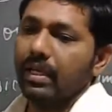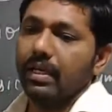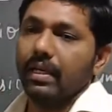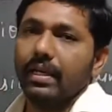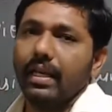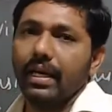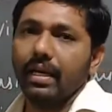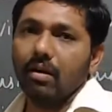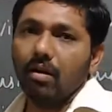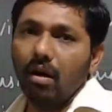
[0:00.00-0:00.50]

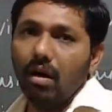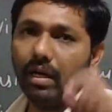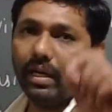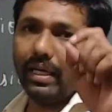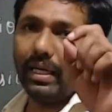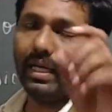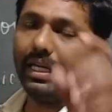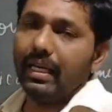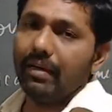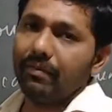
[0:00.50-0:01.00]
They are called
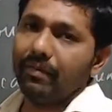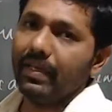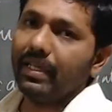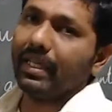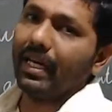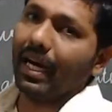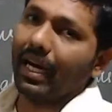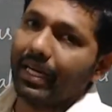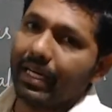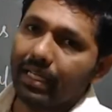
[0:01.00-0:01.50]
indefinite
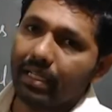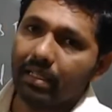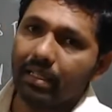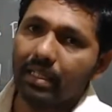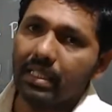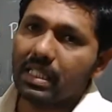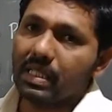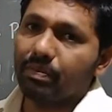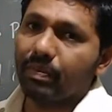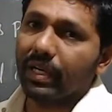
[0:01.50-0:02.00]

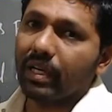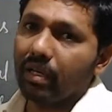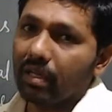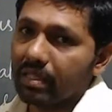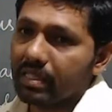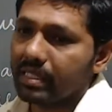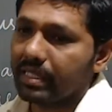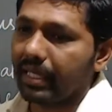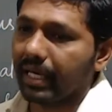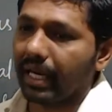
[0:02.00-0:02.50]
articles
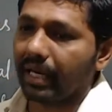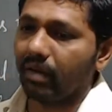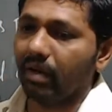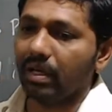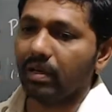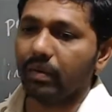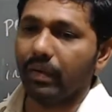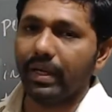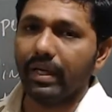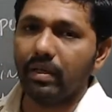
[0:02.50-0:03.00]
because they are
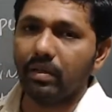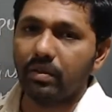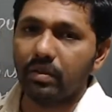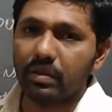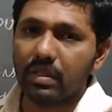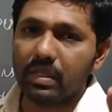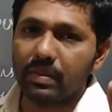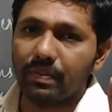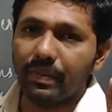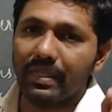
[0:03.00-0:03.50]
not going to
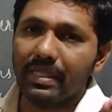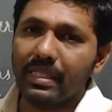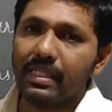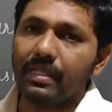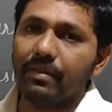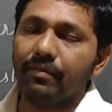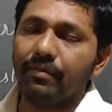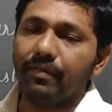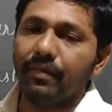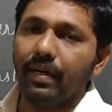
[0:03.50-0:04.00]

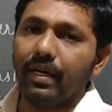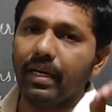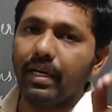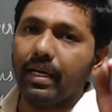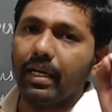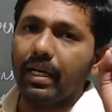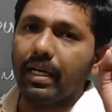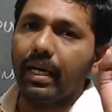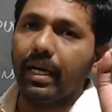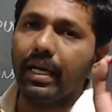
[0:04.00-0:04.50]
specify
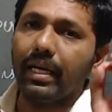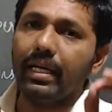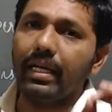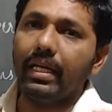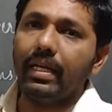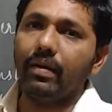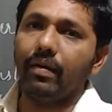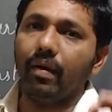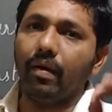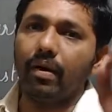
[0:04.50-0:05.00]
any
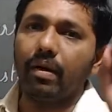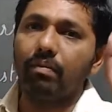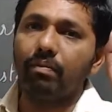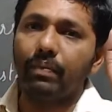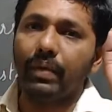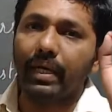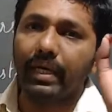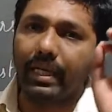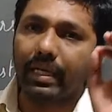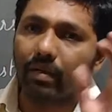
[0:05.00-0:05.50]
noun
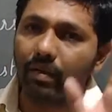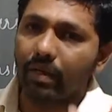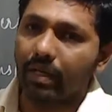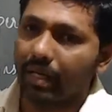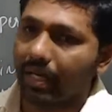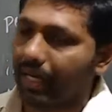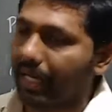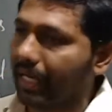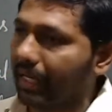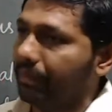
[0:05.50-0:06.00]

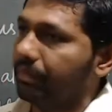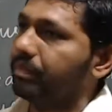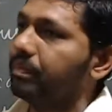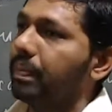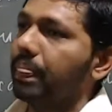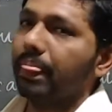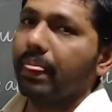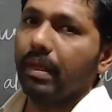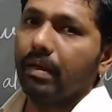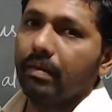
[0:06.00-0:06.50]
particularly,
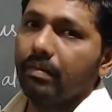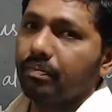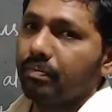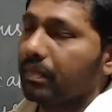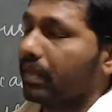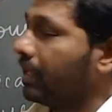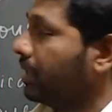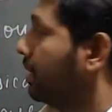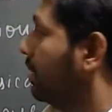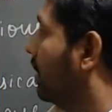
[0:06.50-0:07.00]

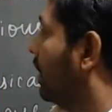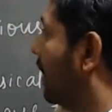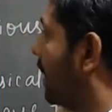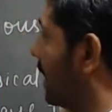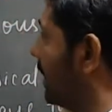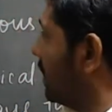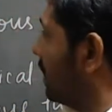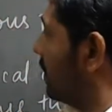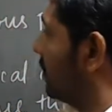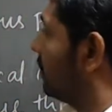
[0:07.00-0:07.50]

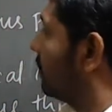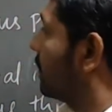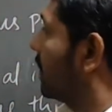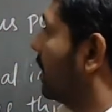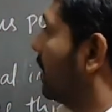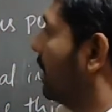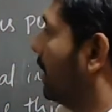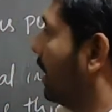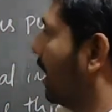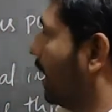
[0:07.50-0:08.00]
right?
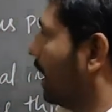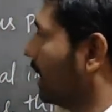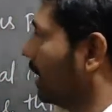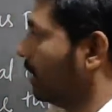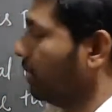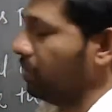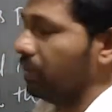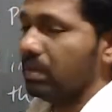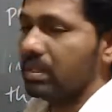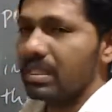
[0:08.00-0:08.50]
They are
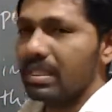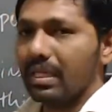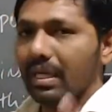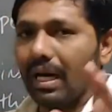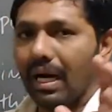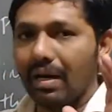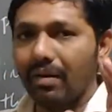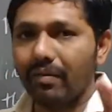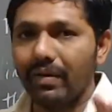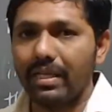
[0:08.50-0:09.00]
used
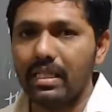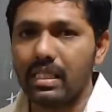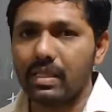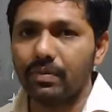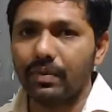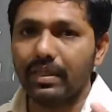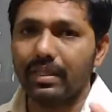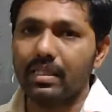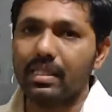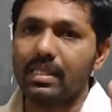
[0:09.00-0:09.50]
always with a